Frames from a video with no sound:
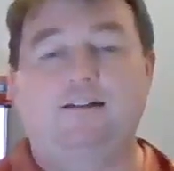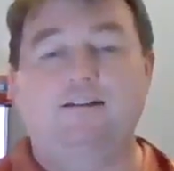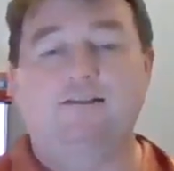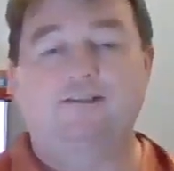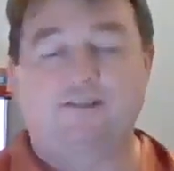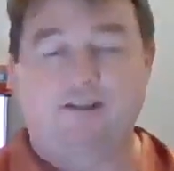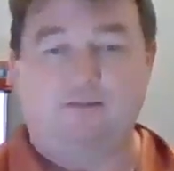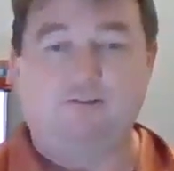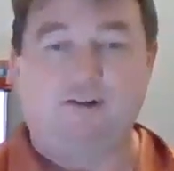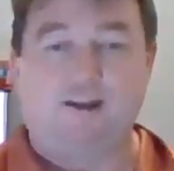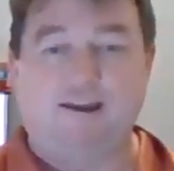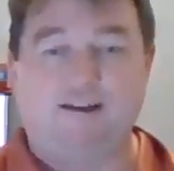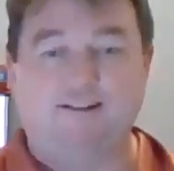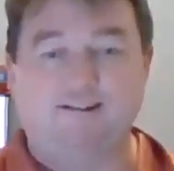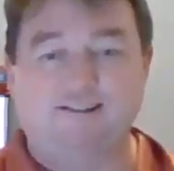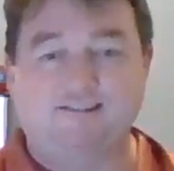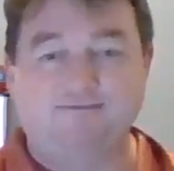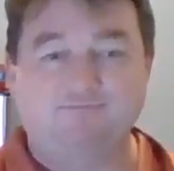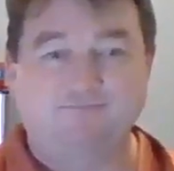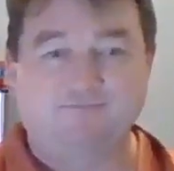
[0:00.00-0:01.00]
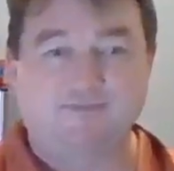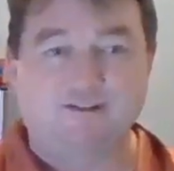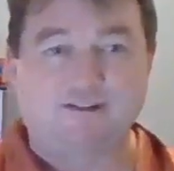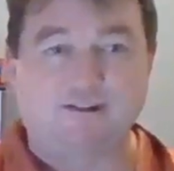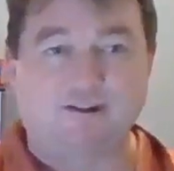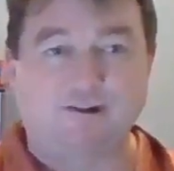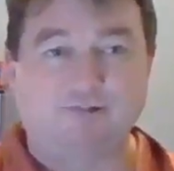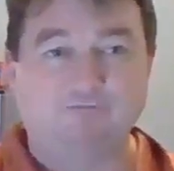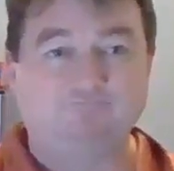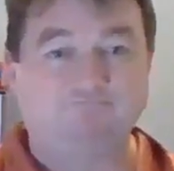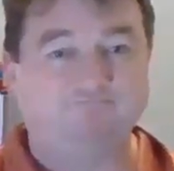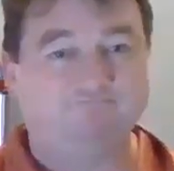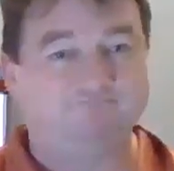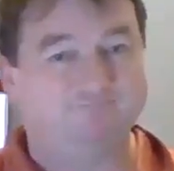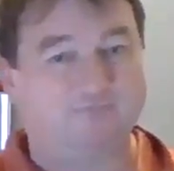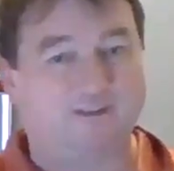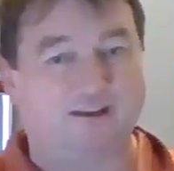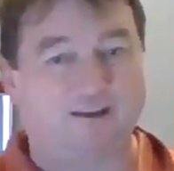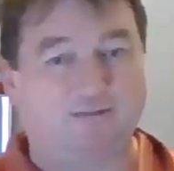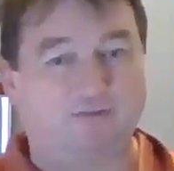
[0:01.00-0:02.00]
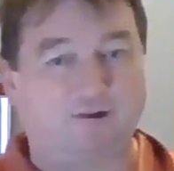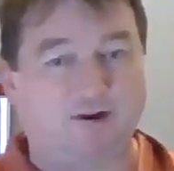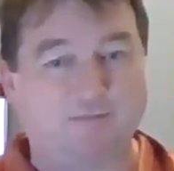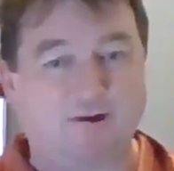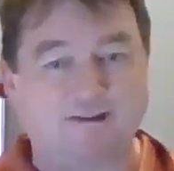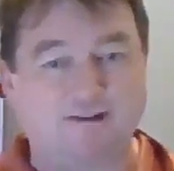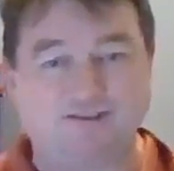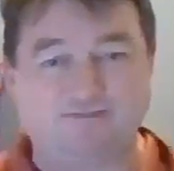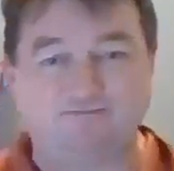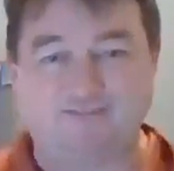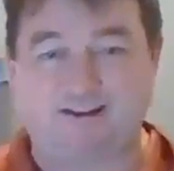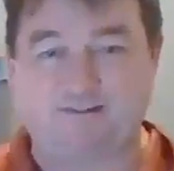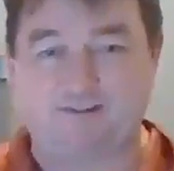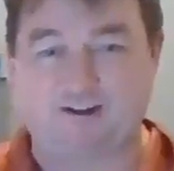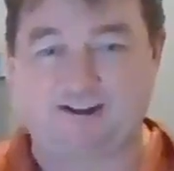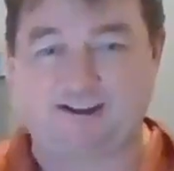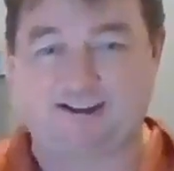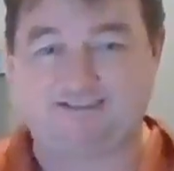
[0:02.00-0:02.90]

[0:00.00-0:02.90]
stuffed eggs. So thank you very much. Have a good